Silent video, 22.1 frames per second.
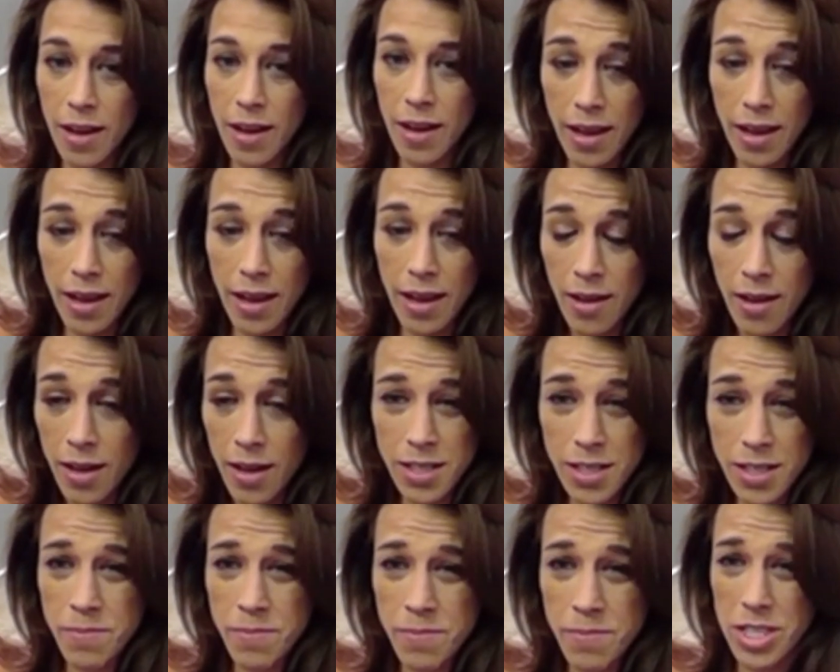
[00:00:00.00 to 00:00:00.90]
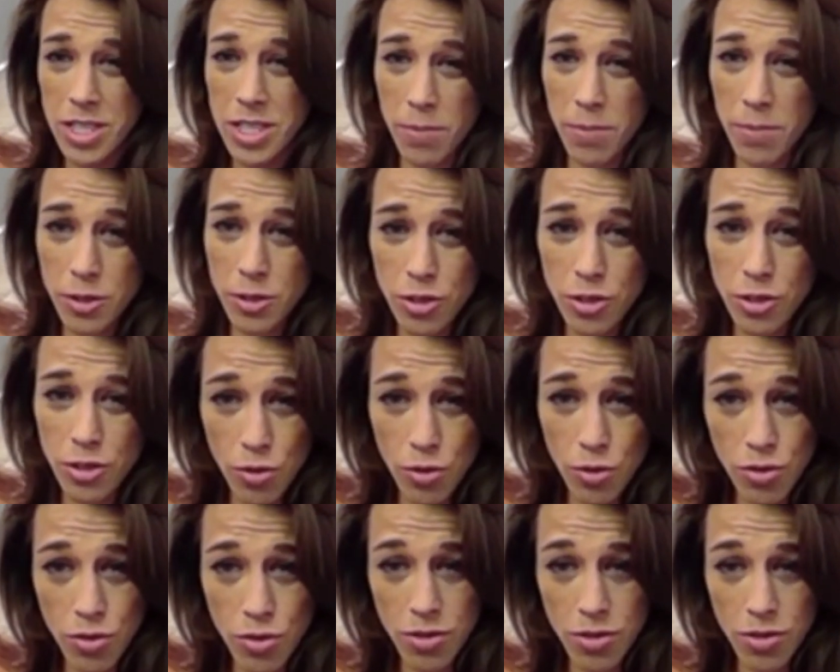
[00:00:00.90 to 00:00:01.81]
think like this matchup is
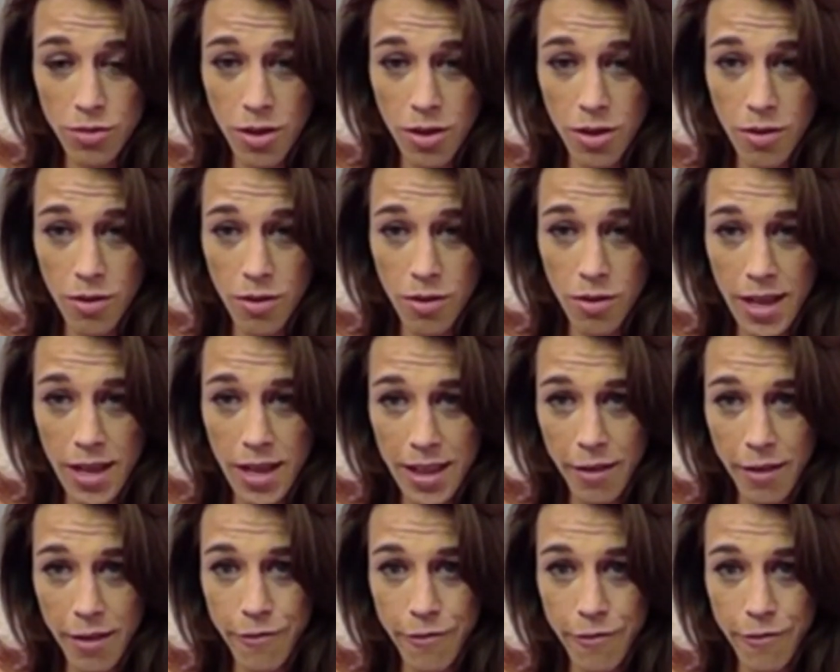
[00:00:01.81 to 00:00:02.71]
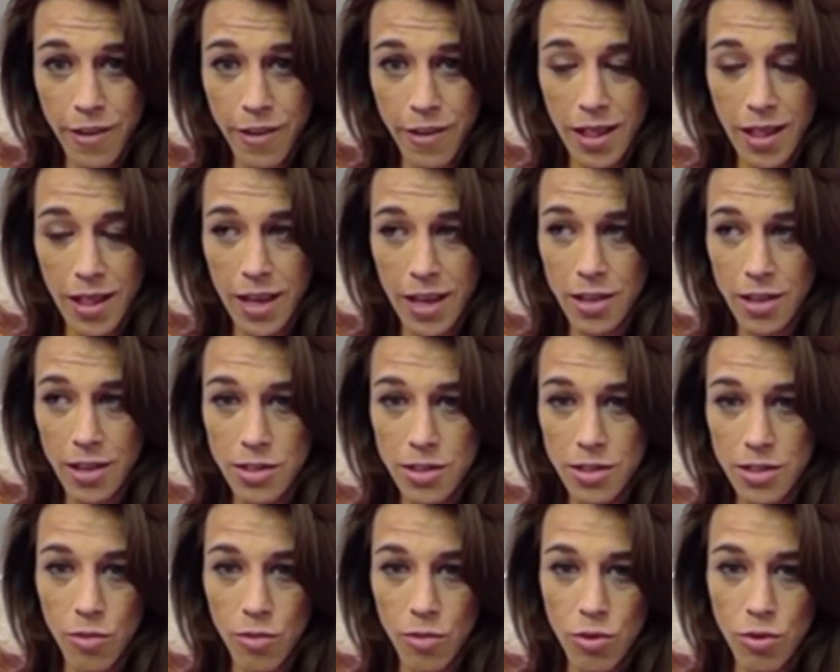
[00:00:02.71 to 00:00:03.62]
so good, and I feel
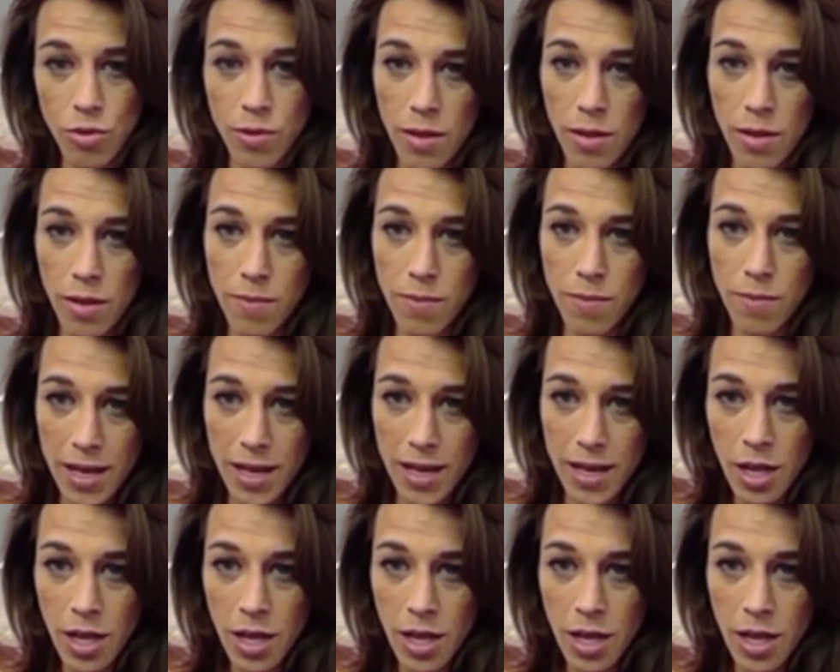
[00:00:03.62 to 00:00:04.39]
like it's going to be the